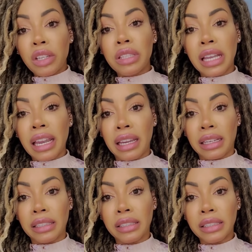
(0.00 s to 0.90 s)
they're
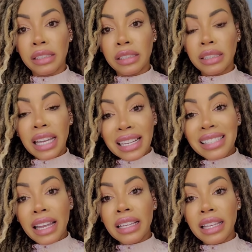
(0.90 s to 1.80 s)
saying. Things
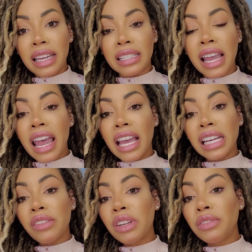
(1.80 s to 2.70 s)
like this. And
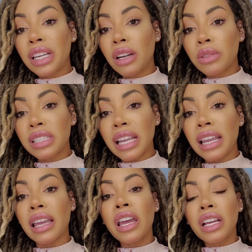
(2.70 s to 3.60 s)
even if they don't say
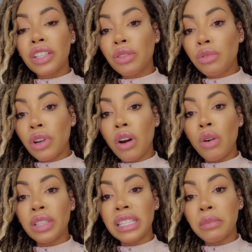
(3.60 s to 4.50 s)
it, you
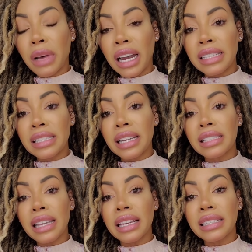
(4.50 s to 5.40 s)
know these
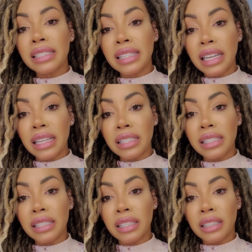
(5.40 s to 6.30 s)
mindsets
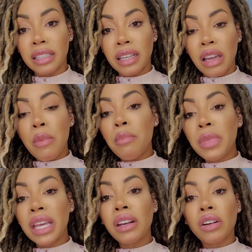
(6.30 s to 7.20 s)
exist.
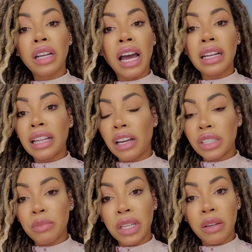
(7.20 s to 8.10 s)
Men are not allowed
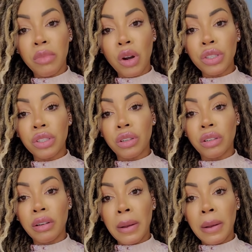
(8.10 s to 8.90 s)
to be emotional